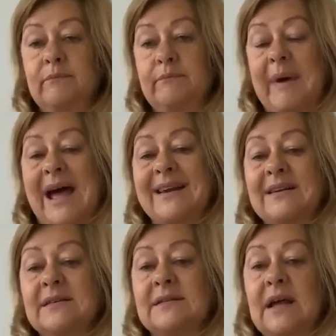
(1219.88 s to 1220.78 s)

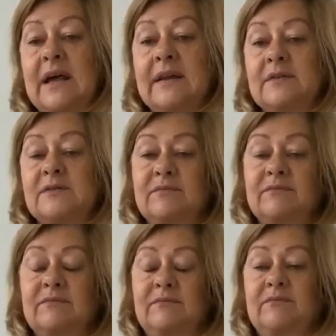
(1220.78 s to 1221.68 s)
patterns and
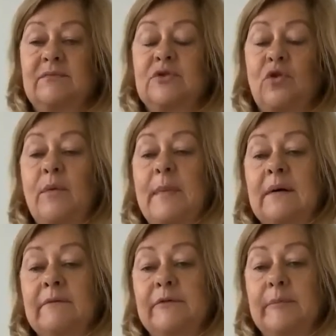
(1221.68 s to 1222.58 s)
trauma for